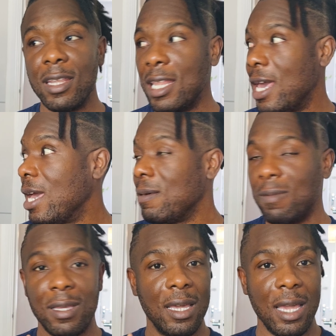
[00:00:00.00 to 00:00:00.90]
on there
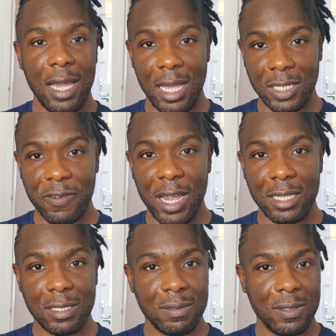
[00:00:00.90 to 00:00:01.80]
is
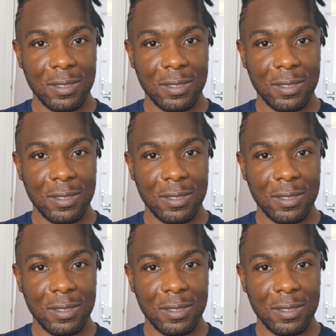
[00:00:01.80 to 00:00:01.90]
Greggs.